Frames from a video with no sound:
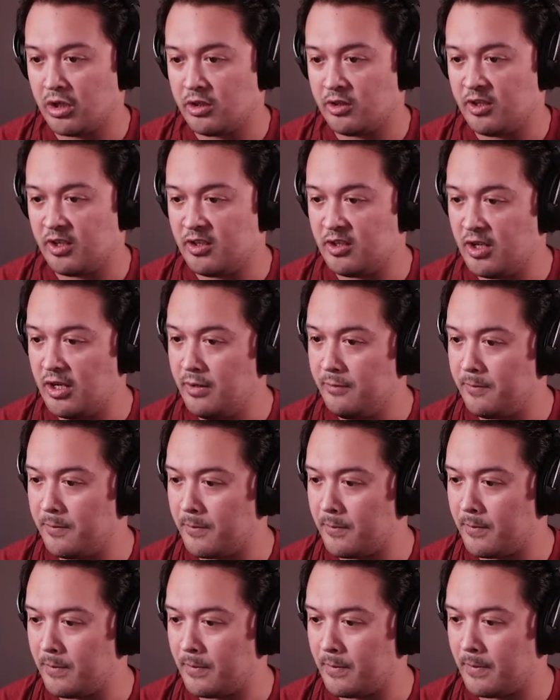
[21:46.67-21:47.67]
Is this it?
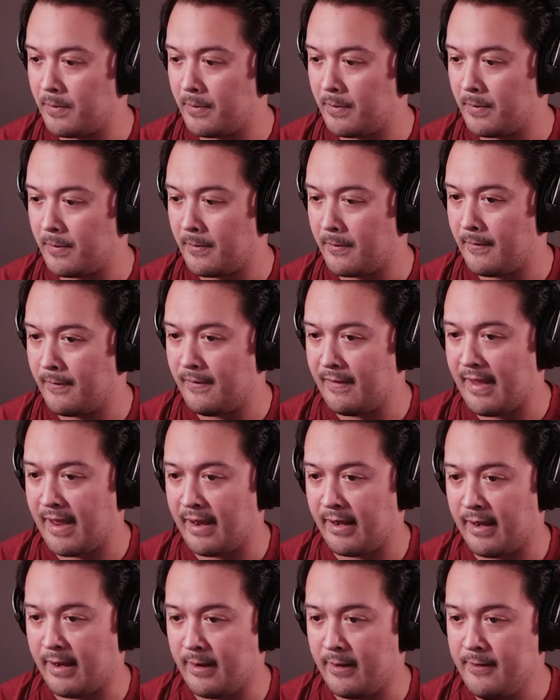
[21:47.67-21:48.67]

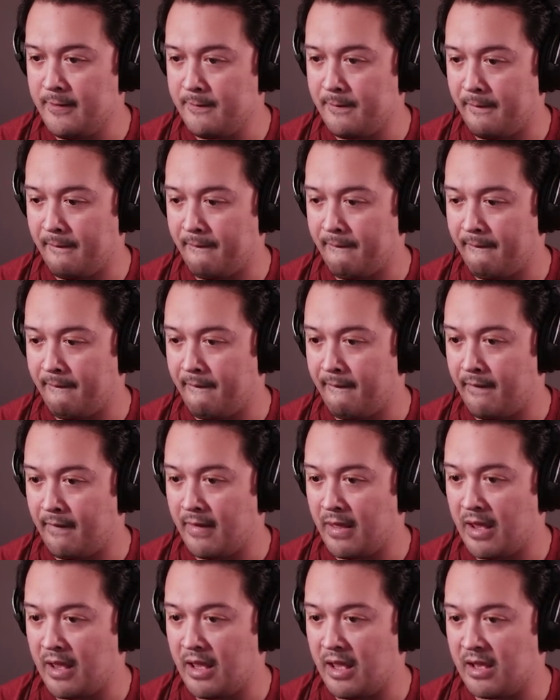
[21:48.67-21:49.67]
That ain't it.
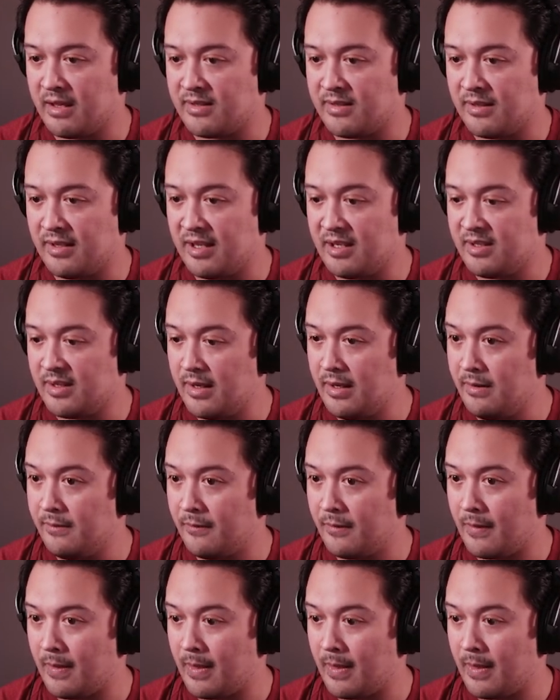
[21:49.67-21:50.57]
Is this it?